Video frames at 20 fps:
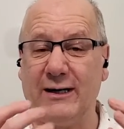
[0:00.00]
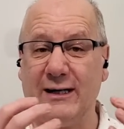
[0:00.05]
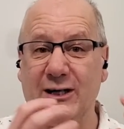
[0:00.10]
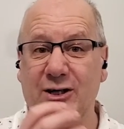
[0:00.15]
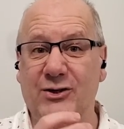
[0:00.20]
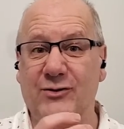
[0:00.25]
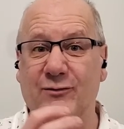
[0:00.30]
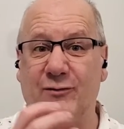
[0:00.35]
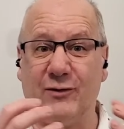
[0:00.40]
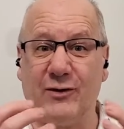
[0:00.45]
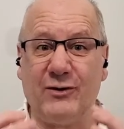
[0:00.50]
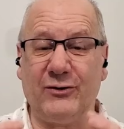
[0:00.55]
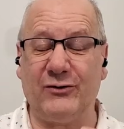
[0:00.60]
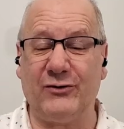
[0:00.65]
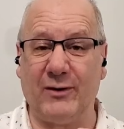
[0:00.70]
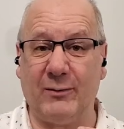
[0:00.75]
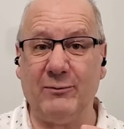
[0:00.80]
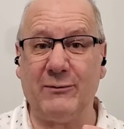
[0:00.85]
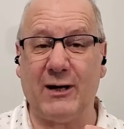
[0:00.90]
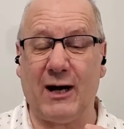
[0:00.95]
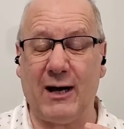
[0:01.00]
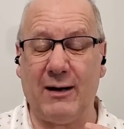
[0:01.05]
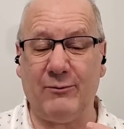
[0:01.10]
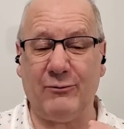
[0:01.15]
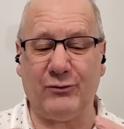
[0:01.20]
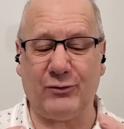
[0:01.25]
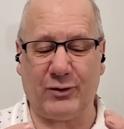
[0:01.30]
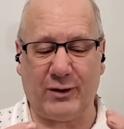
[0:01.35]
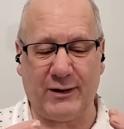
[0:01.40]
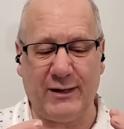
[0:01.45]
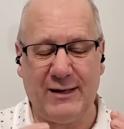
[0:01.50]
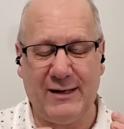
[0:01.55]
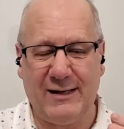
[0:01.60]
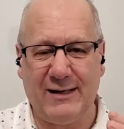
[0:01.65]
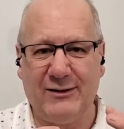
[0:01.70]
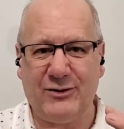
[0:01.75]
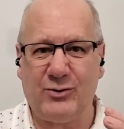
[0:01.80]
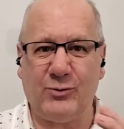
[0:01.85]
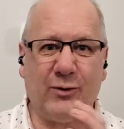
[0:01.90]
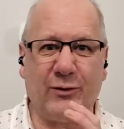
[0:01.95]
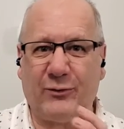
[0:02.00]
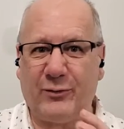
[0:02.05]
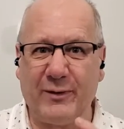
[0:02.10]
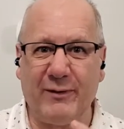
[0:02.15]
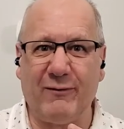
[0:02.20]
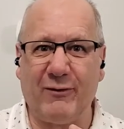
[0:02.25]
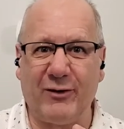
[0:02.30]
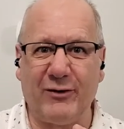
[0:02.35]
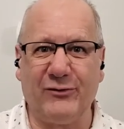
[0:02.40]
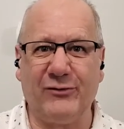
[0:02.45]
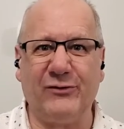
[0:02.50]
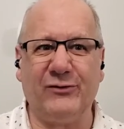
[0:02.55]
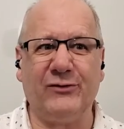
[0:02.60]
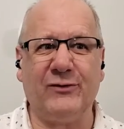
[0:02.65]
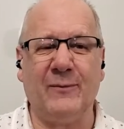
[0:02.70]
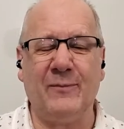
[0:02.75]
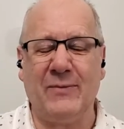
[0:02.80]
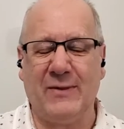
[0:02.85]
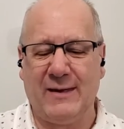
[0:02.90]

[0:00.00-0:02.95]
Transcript: Each verse sometimes, or two or three verses,